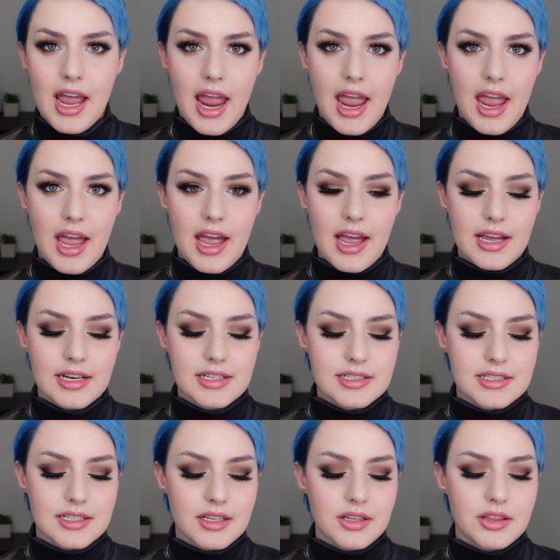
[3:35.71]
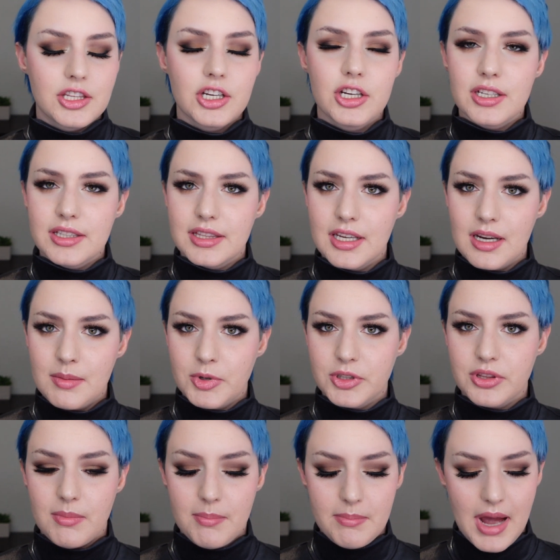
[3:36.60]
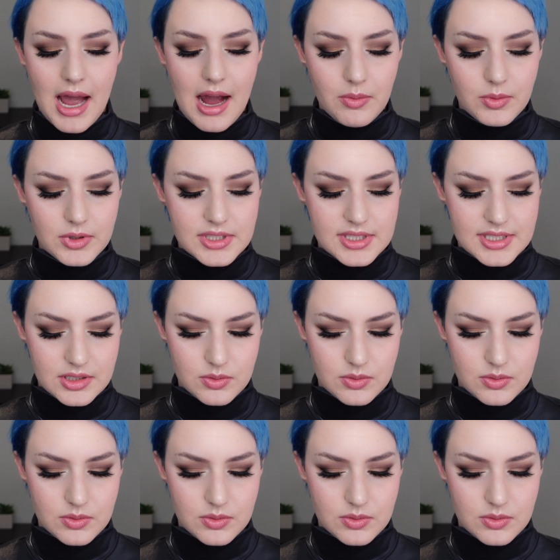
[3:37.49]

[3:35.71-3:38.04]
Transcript: And the good thing about the matte ones